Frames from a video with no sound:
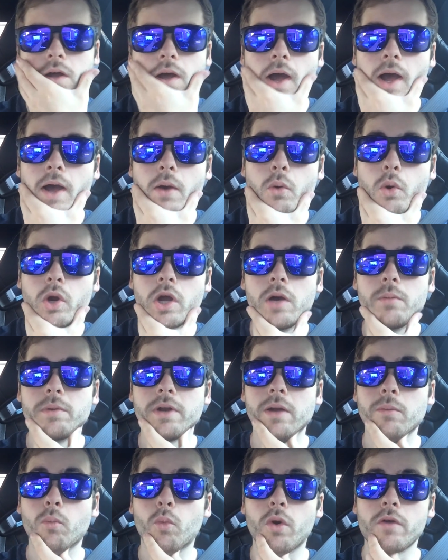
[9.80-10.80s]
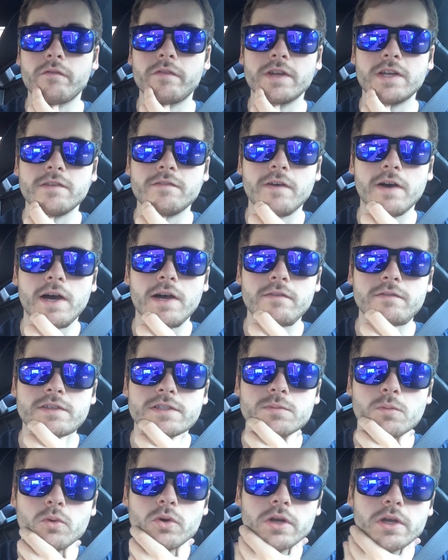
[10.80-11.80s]
I woke up and I'm 155
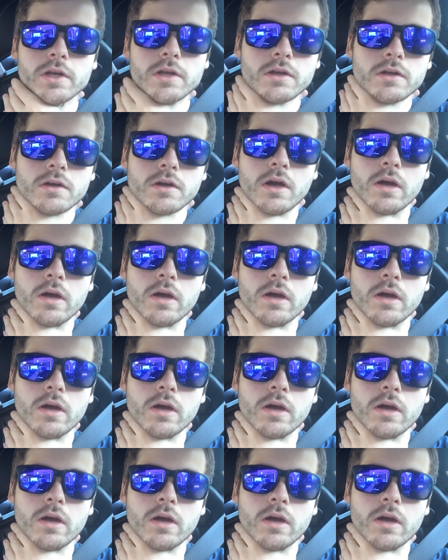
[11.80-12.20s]
this morning.